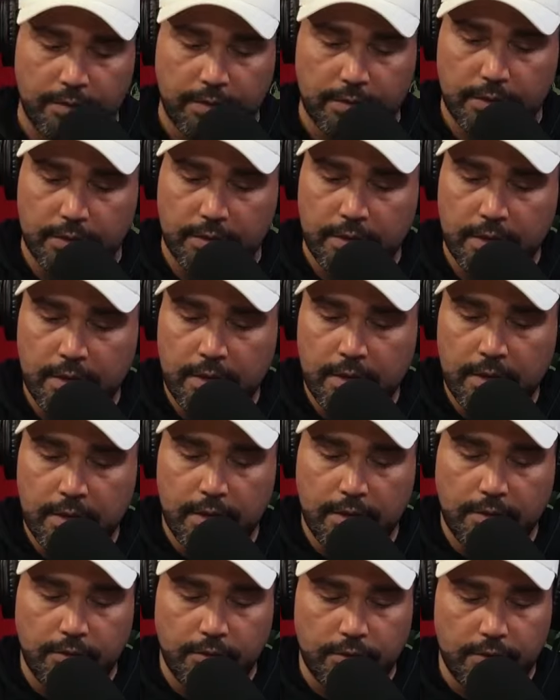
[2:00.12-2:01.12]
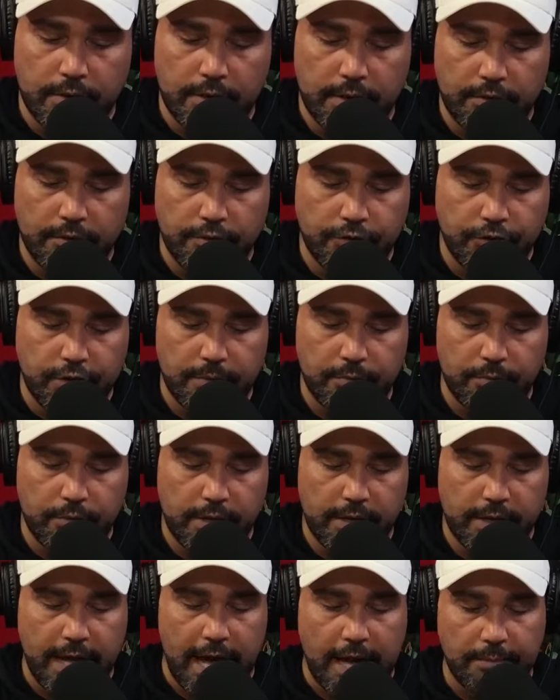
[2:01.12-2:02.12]
in your gym or
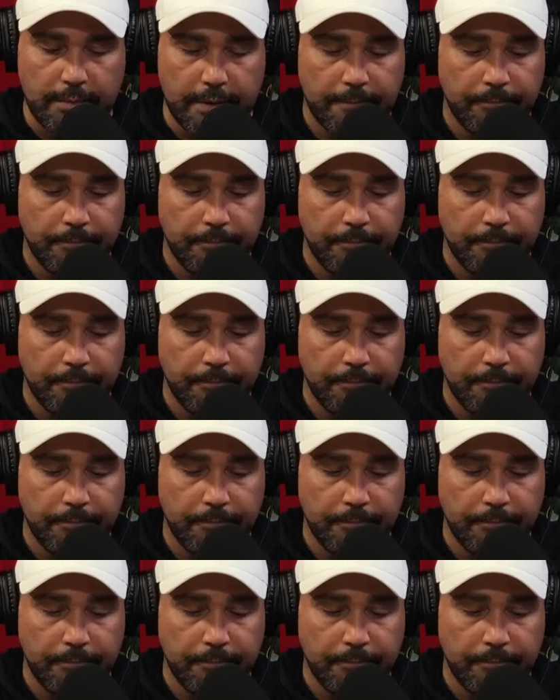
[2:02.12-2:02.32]
the academy.